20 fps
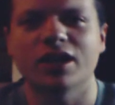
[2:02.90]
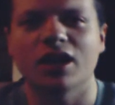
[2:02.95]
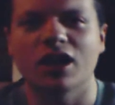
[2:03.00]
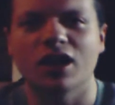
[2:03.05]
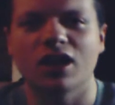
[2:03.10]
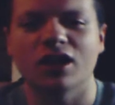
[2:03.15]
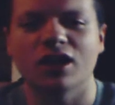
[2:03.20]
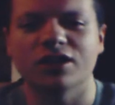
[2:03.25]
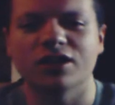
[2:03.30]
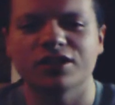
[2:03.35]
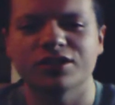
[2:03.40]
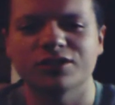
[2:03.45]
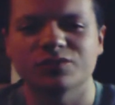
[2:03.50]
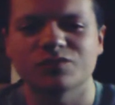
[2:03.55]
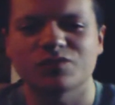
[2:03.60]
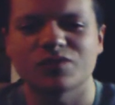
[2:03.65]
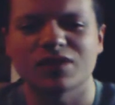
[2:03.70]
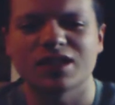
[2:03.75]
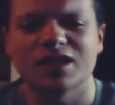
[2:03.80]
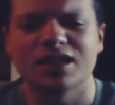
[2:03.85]
hard.
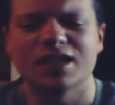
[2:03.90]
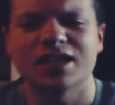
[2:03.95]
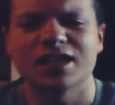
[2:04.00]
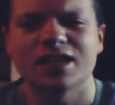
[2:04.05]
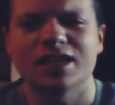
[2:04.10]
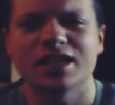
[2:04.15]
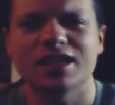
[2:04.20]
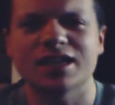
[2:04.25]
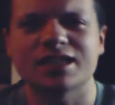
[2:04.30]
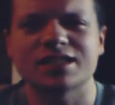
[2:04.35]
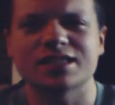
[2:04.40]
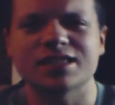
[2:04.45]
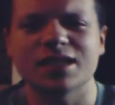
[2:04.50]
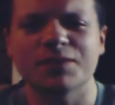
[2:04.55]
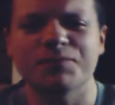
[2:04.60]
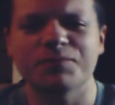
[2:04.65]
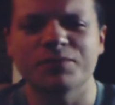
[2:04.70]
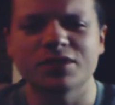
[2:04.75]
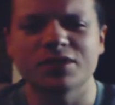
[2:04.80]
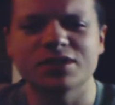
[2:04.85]

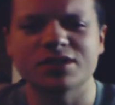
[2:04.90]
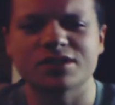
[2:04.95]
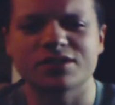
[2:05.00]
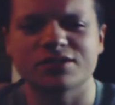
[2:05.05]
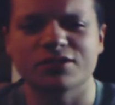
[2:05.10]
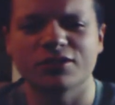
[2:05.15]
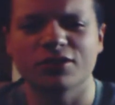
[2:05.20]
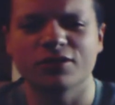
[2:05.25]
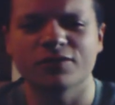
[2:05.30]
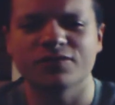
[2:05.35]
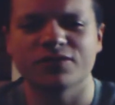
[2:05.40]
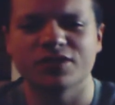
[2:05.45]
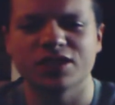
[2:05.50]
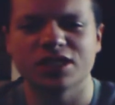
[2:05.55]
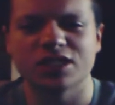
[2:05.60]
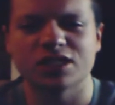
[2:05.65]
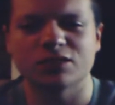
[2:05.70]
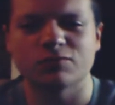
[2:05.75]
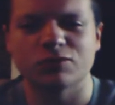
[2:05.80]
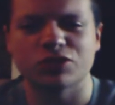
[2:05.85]
Except for the Zervins,